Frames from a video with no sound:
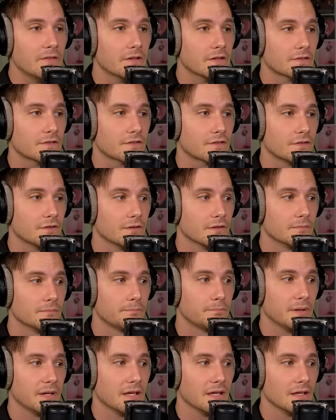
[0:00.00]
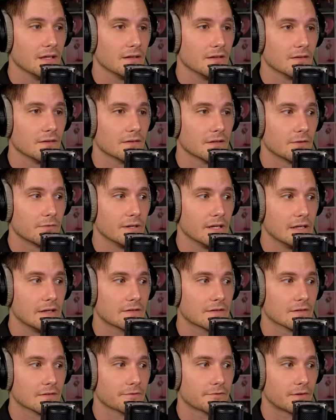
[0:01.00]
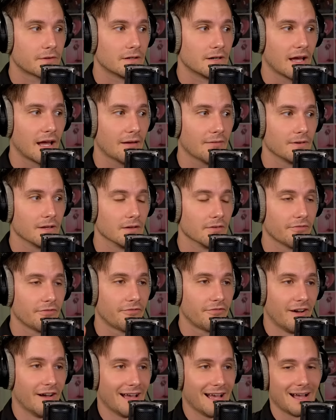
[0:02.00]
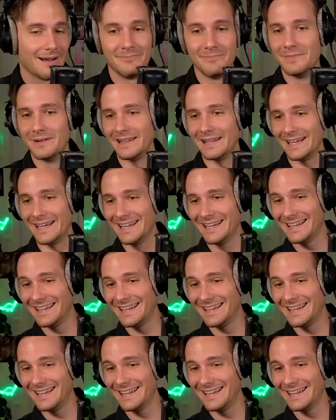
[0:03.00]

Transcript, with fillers: this shouldn't be the reason for having a family.